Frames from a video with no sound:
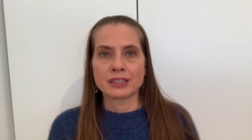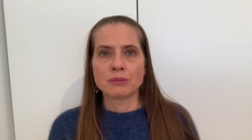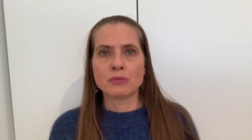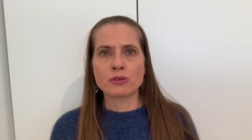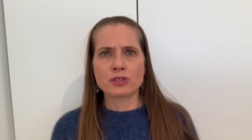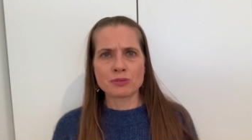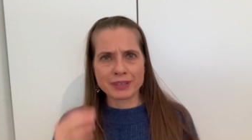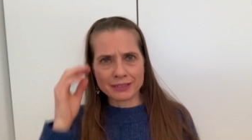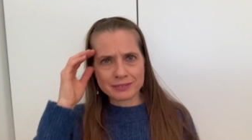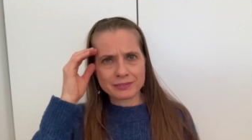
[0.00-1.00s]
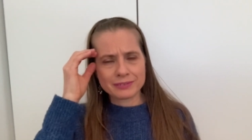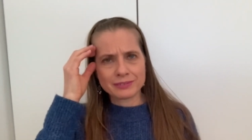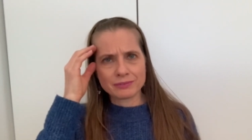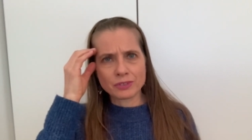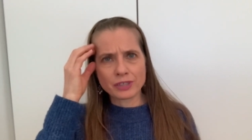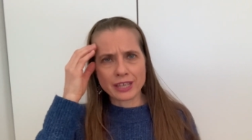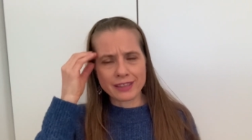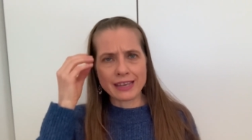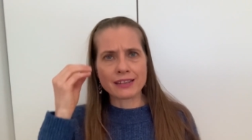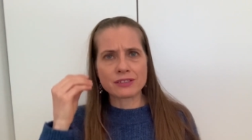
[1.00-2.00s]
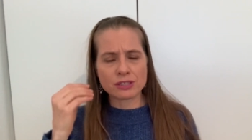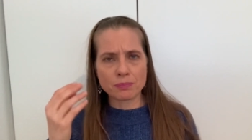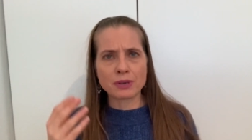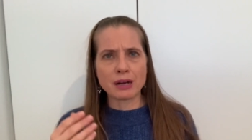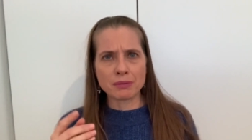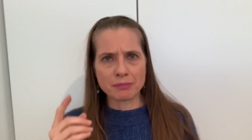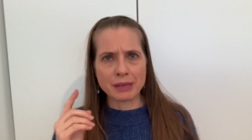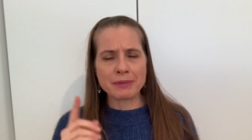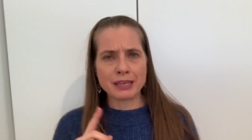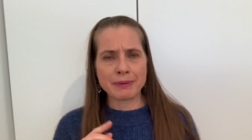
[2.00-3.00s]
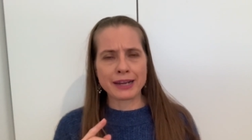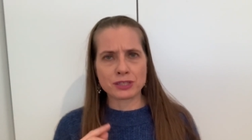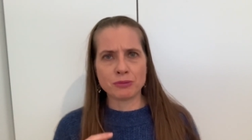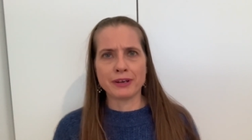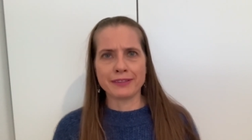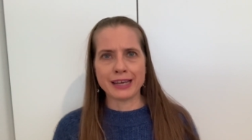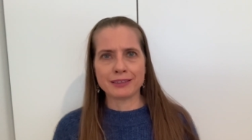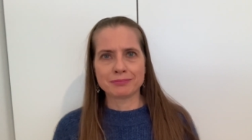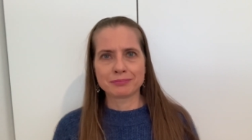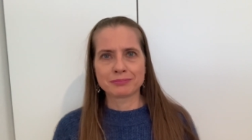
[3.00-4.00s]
Moses went, okay, that's a problem. Let me get back to you on that.